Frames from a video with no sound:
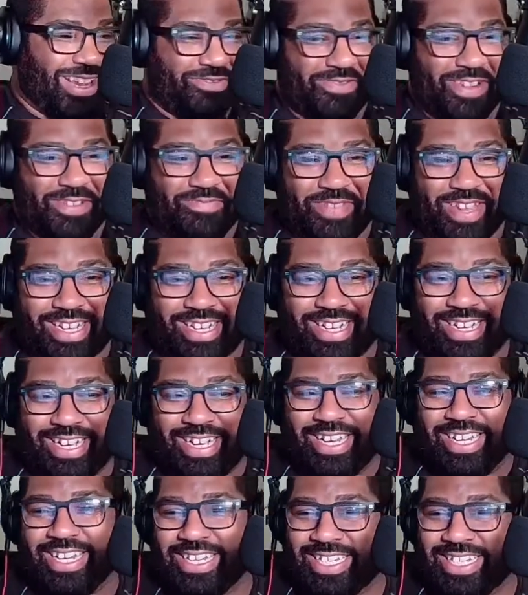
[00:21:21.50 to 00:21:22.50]
We'd be
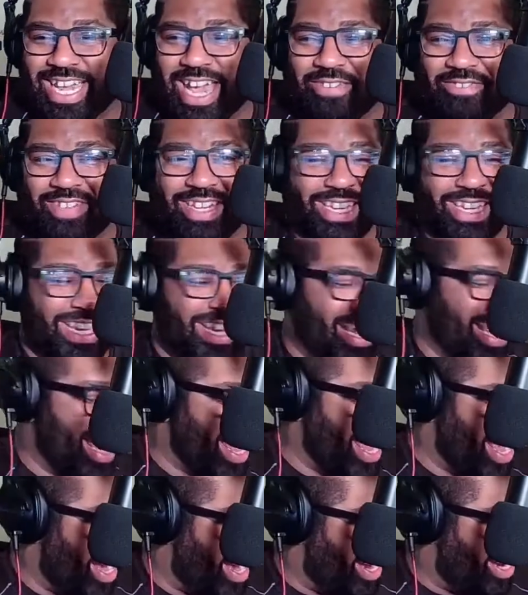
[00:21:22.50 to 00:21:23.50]
good, definitely.
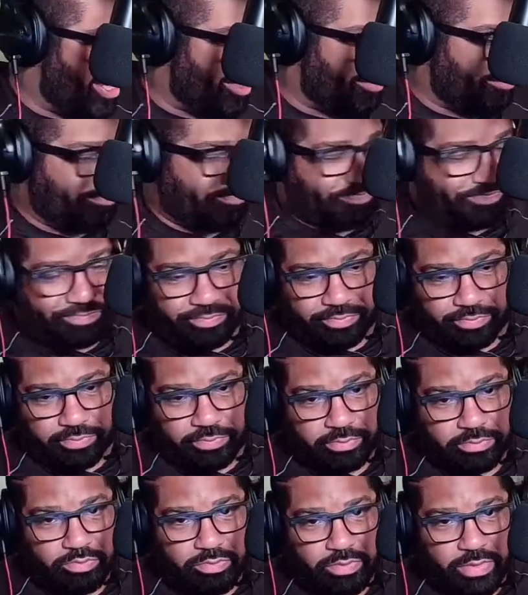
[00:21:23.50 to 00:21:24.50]

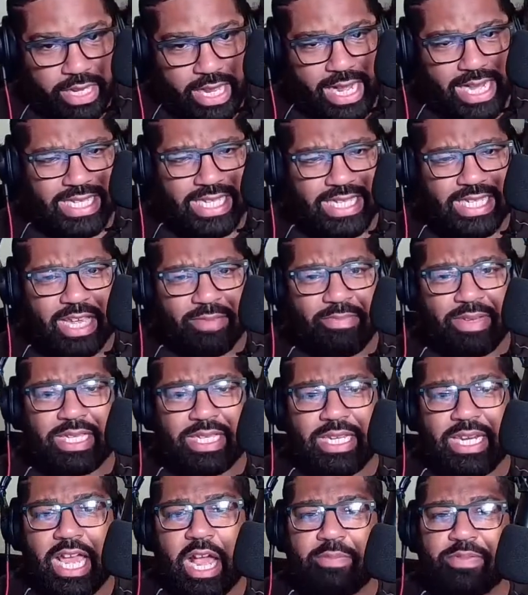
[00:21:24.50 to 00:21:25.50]
As I said,
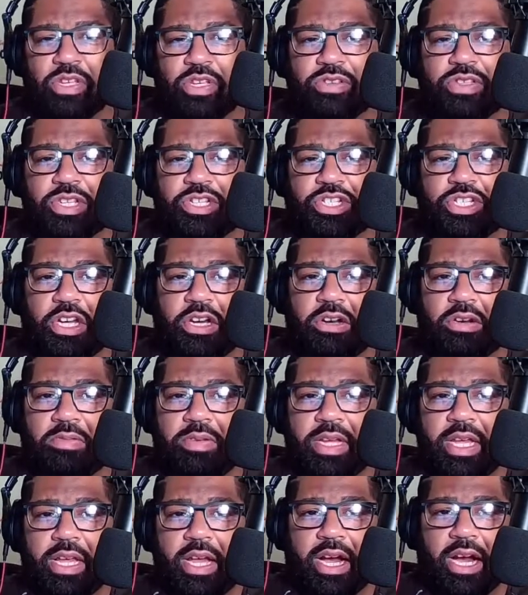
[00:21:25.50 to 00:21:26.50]
miss any episodes of the
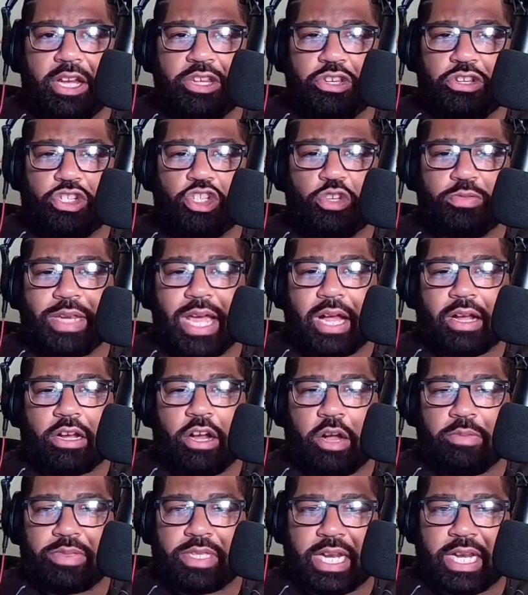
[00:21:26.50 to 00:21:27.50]
show,
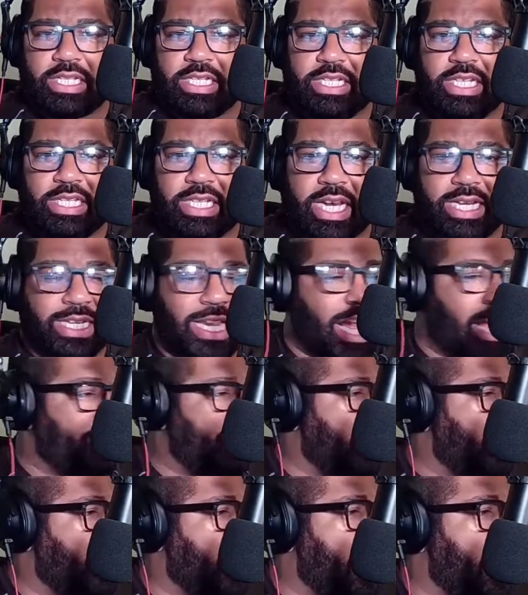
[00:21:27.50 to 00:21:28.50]
youtube.com/DJ
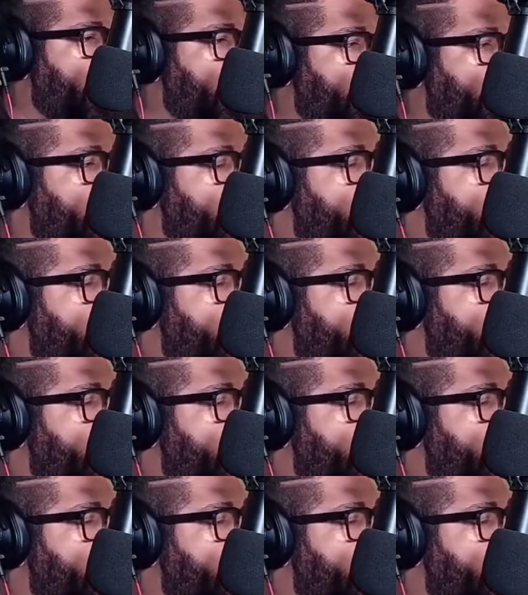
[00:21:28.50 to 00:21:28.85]
Diamond K,